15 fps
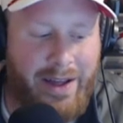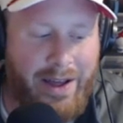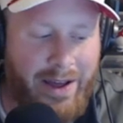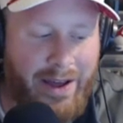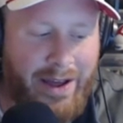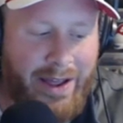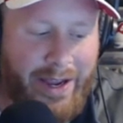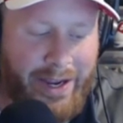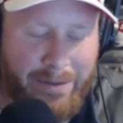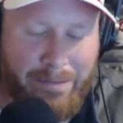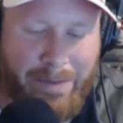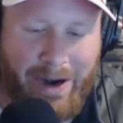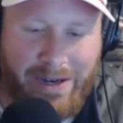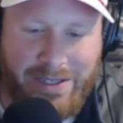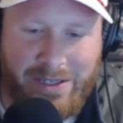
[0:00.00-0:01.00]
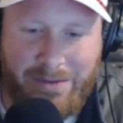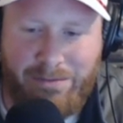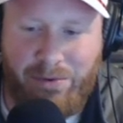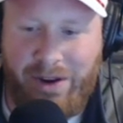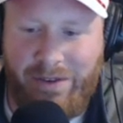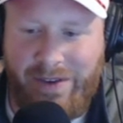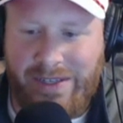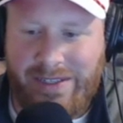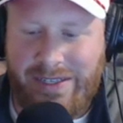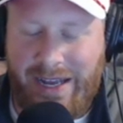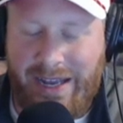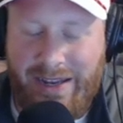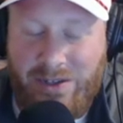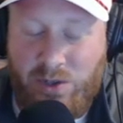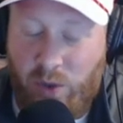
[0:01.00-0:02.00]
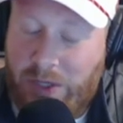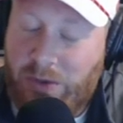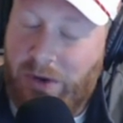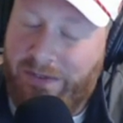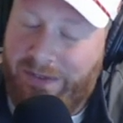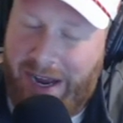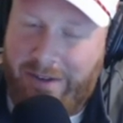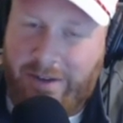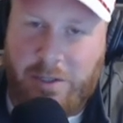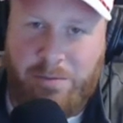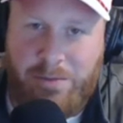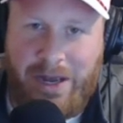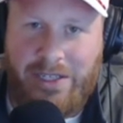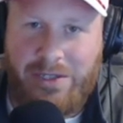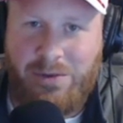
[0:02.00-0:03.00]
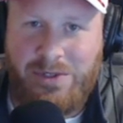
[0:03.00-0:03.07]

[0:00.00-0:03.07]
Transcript: in comparison to previous 2025 is special.